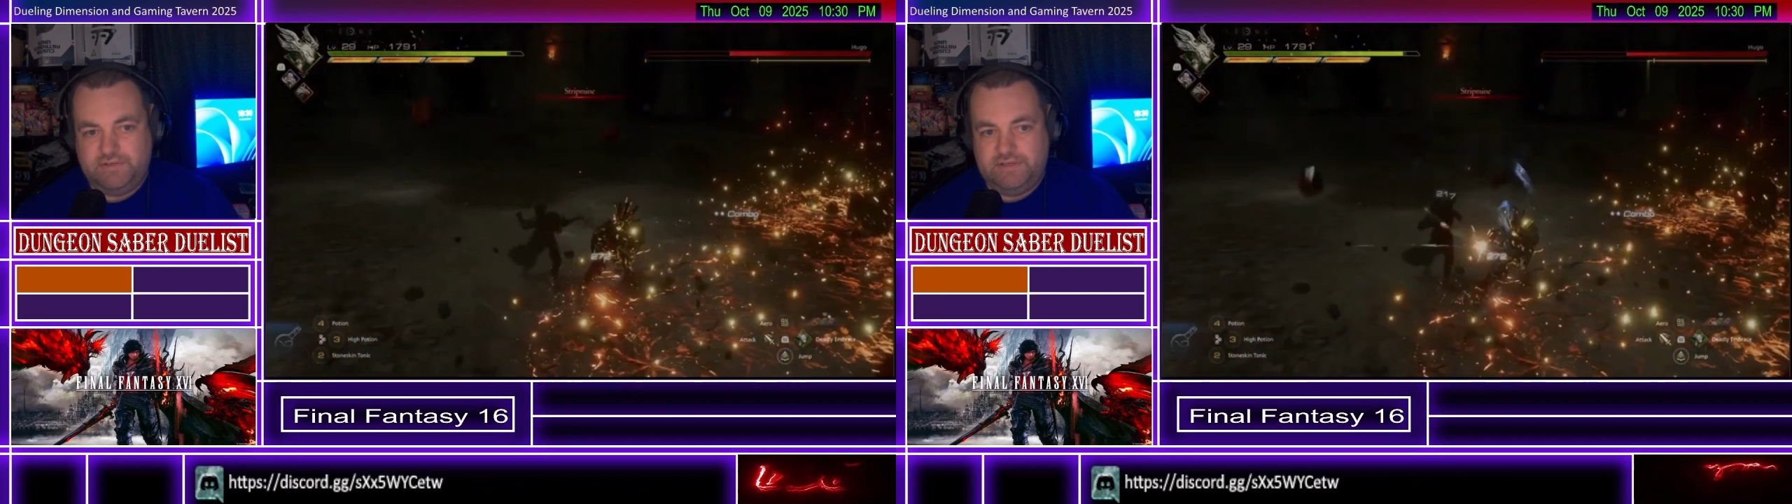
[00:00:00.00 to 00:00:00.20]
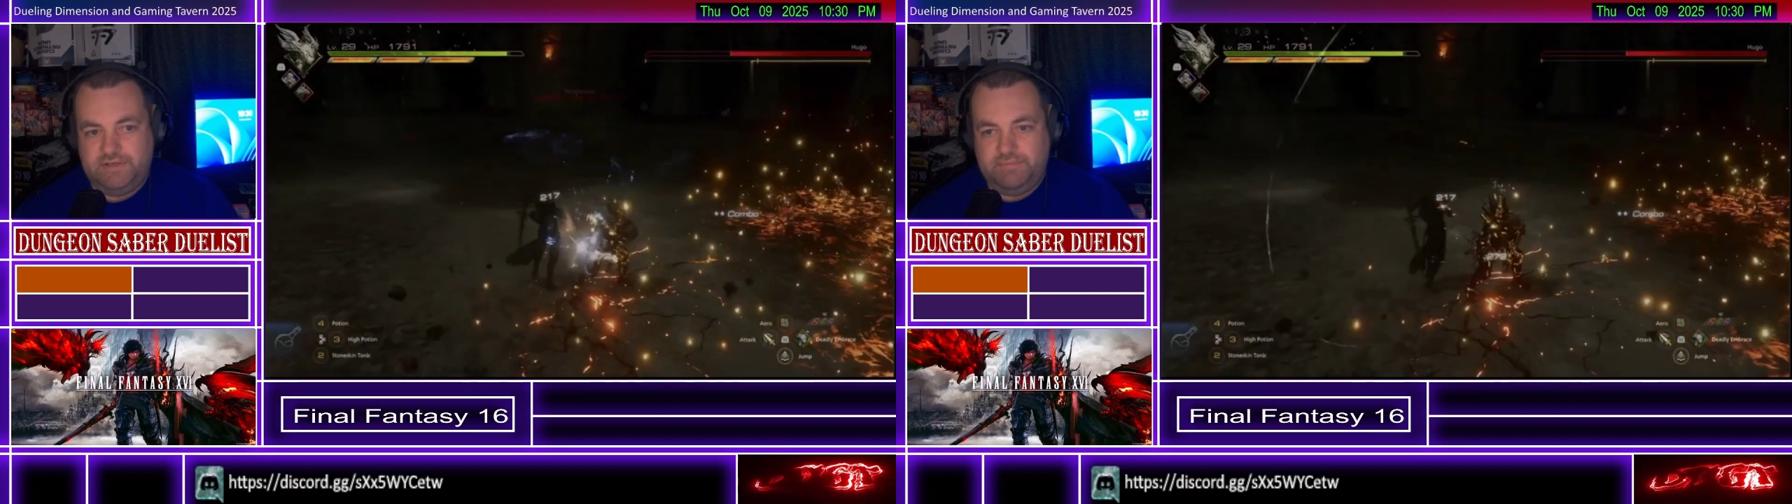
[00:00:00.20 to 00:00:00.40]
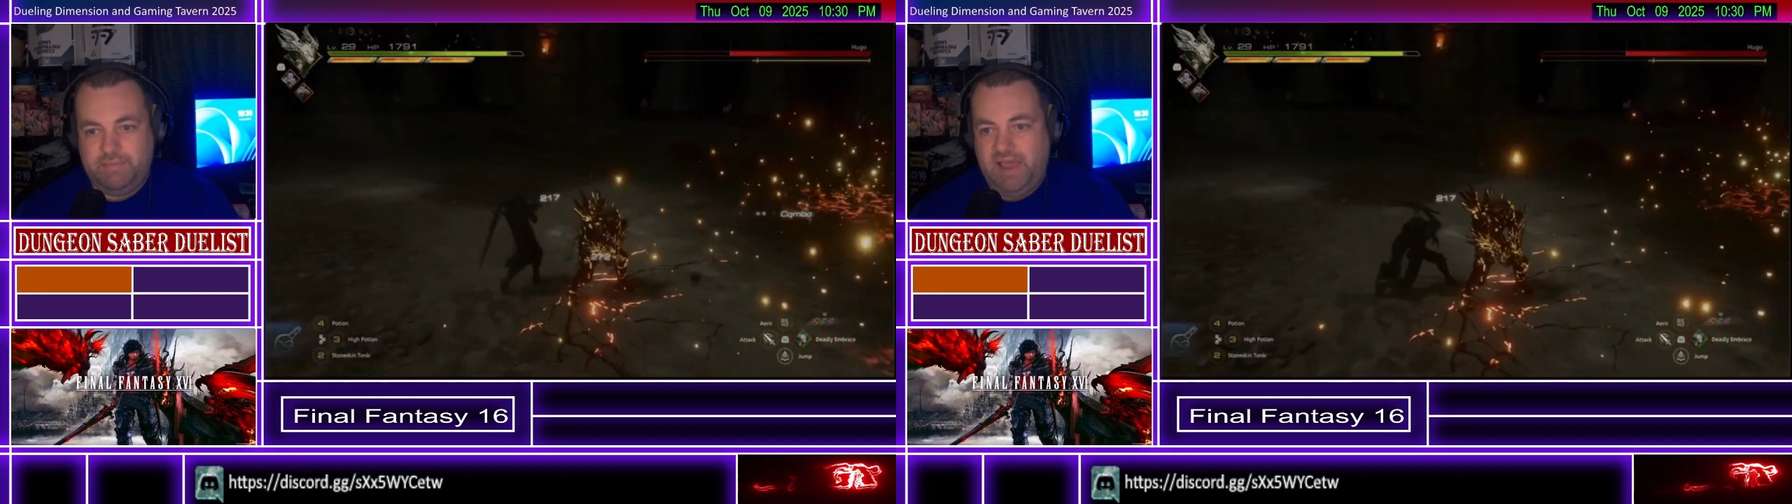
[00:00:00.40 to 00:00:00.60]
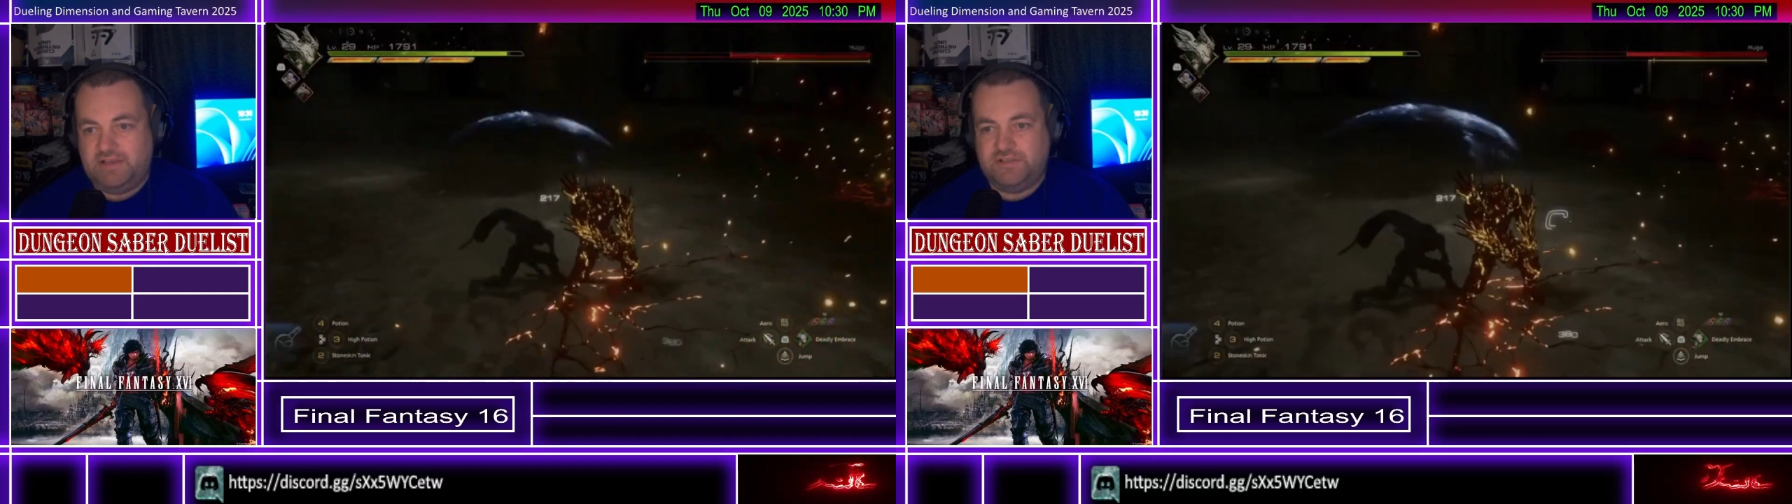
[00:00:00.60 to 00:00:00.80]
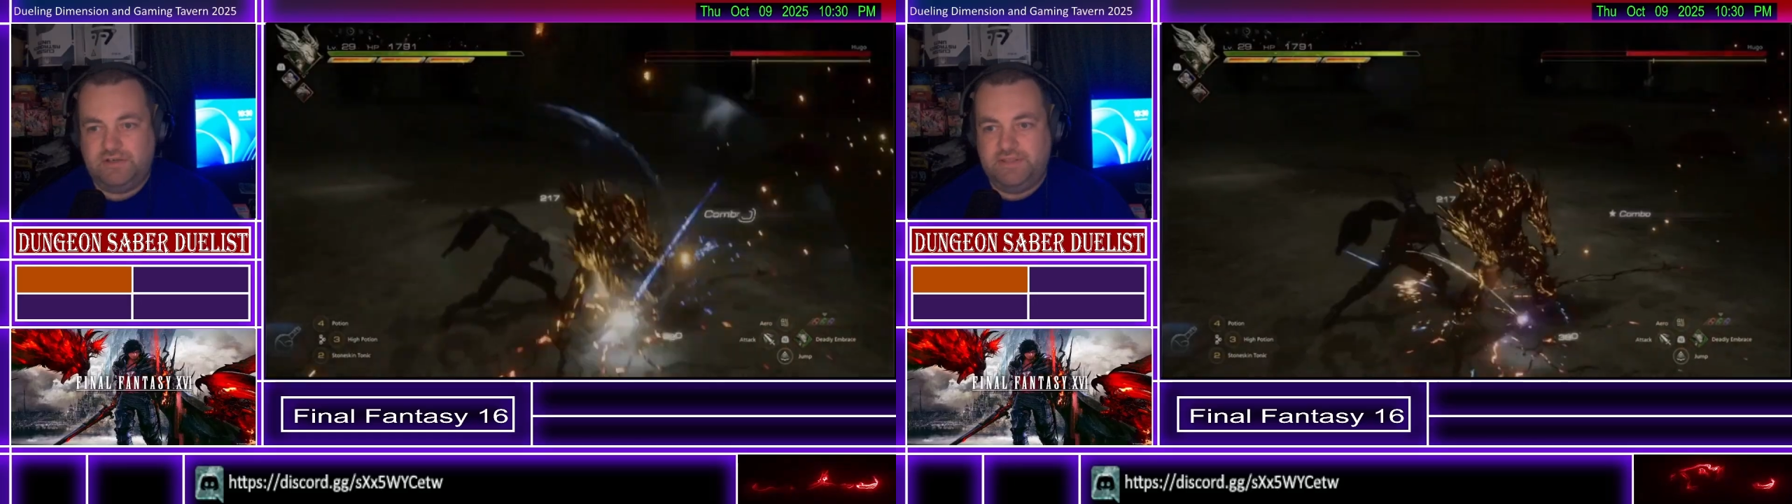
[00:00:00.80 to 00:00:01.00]
to
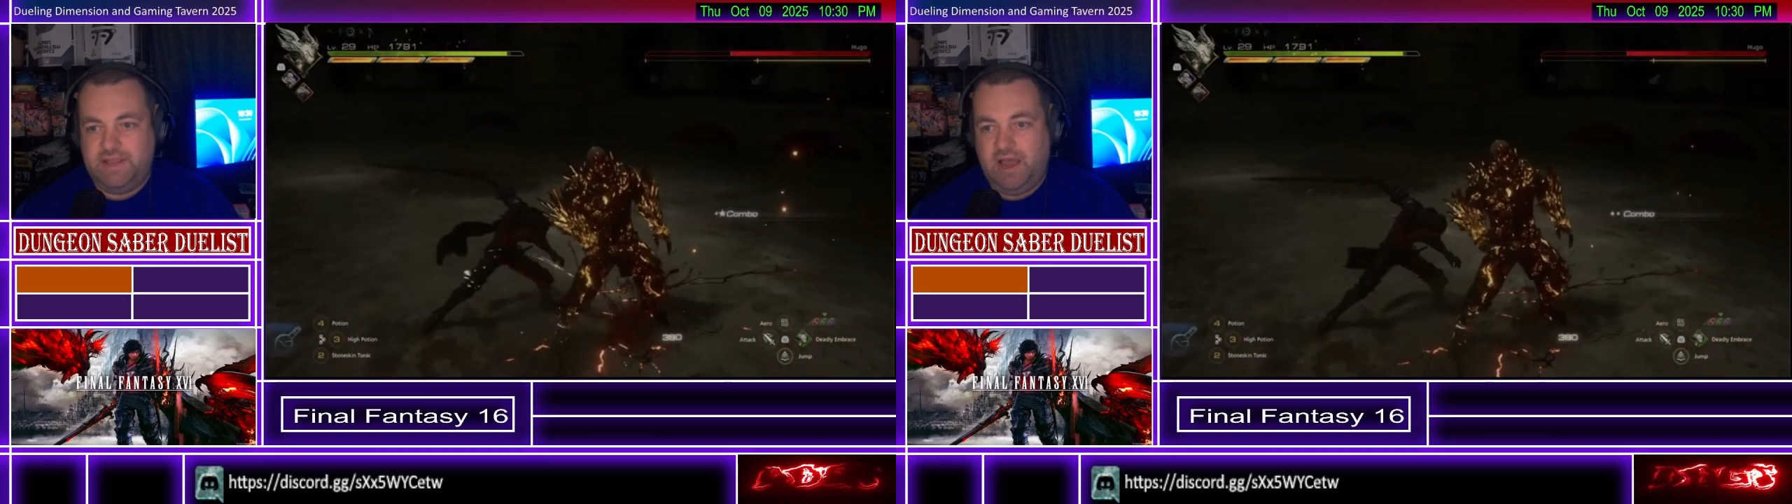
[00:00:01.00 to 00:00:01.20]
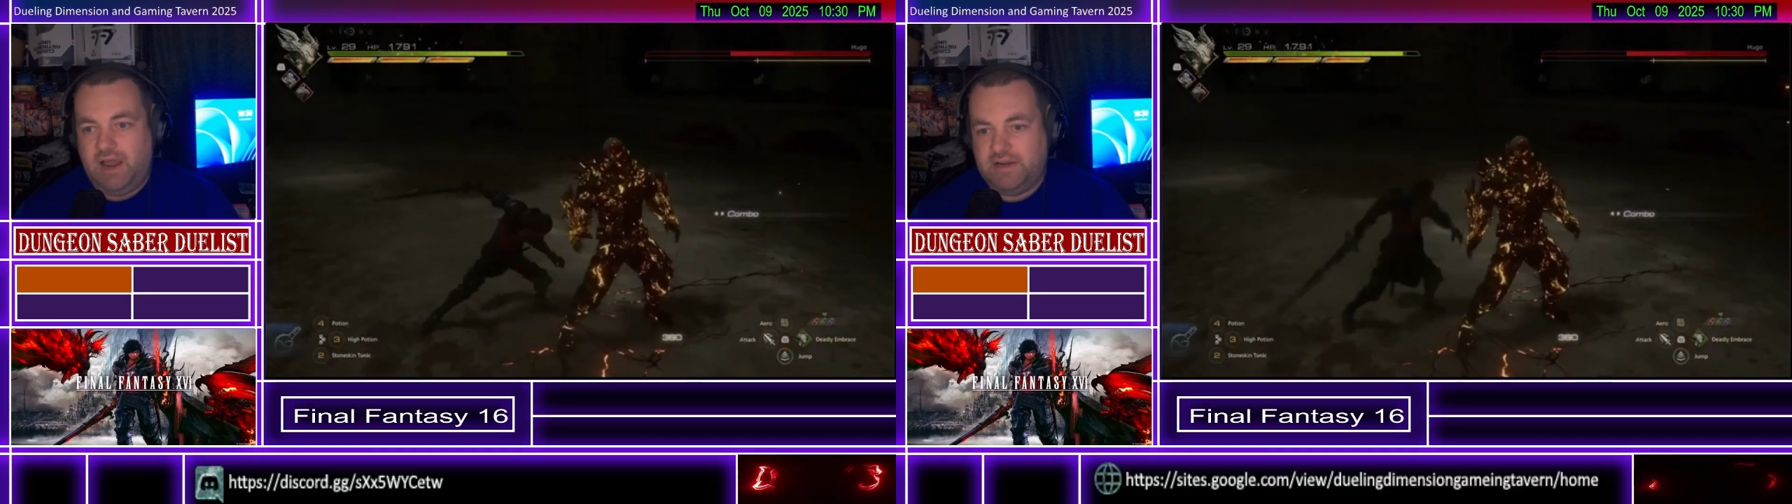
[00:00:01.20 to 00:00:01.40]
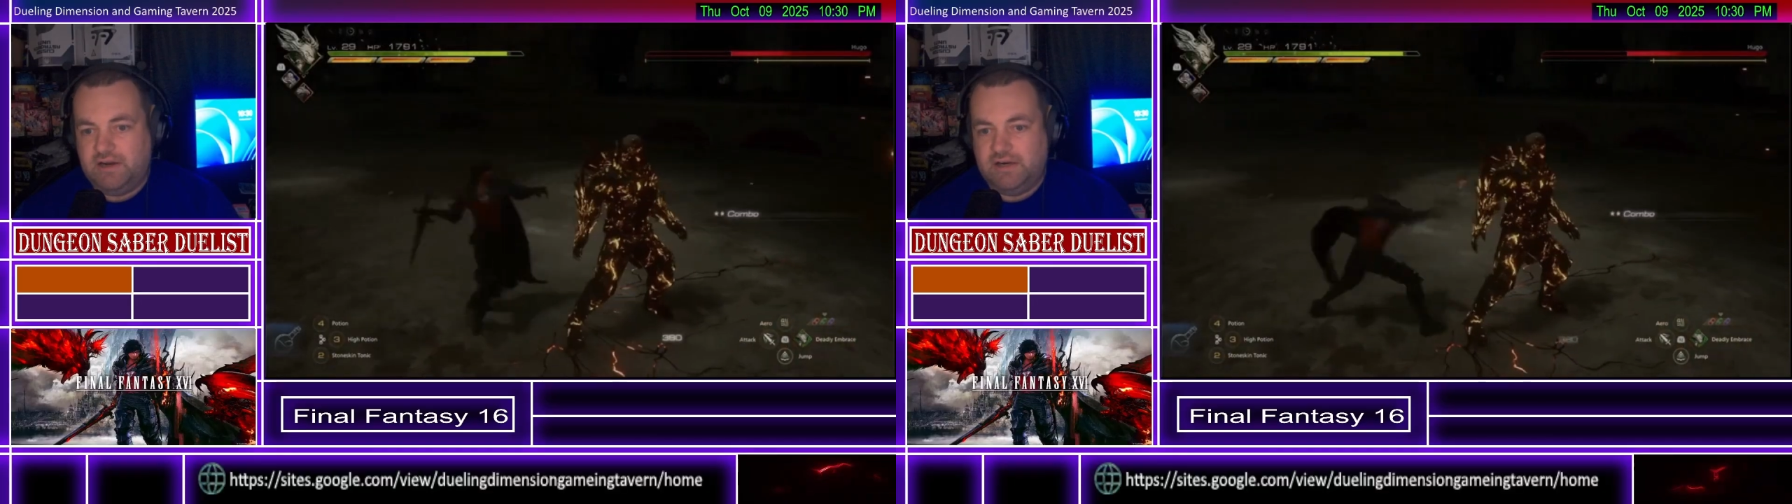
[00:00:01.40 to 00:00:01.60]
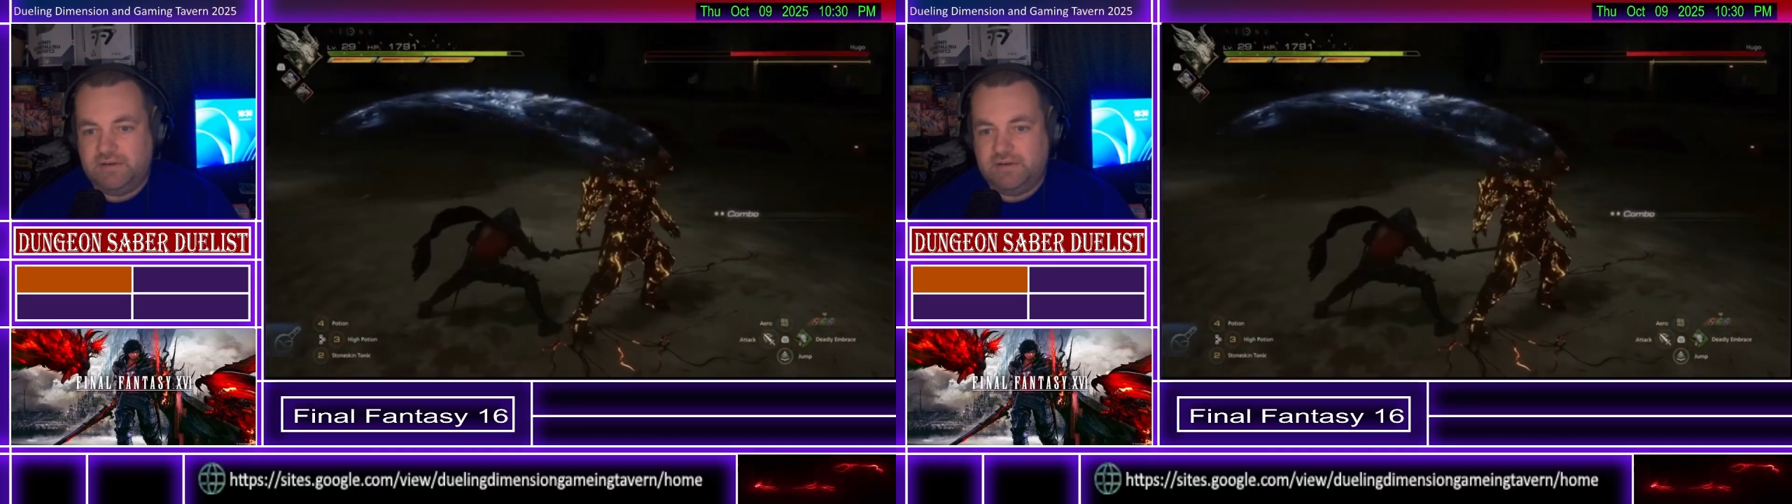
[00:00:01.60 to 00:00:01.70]
mastering the icon